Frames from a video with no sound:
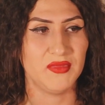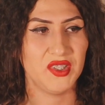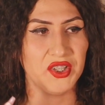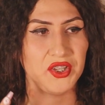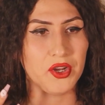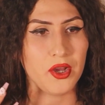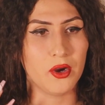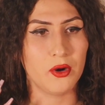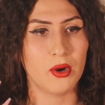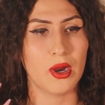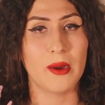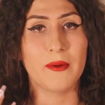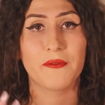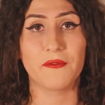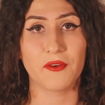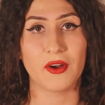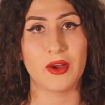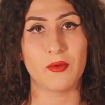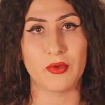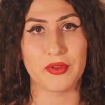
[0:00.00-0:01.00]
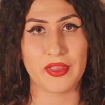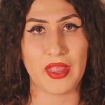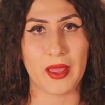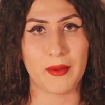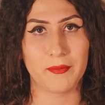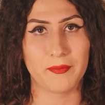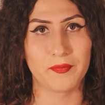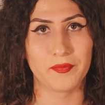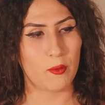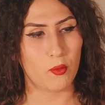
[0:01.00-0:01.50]
you know, upfront with
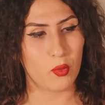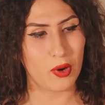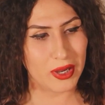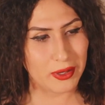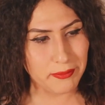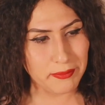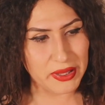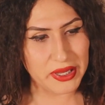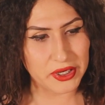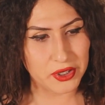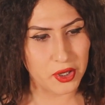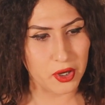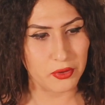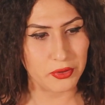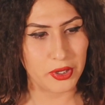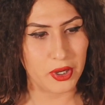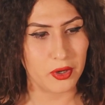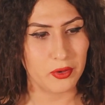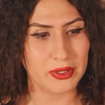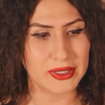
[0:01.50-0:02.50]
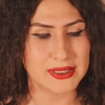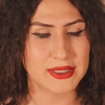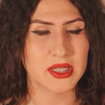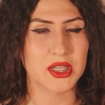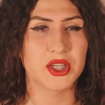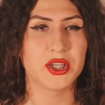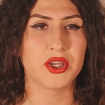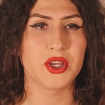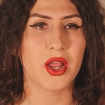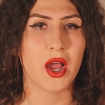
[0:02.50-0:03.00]
them. One big no-no is
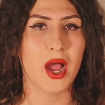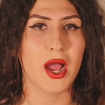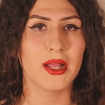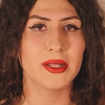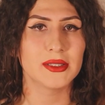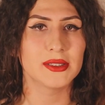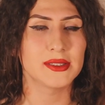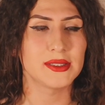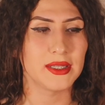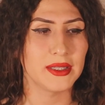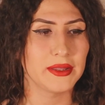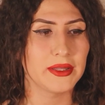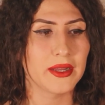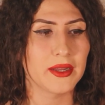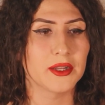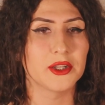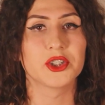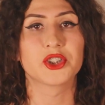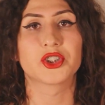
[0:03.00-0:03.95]
to not sit there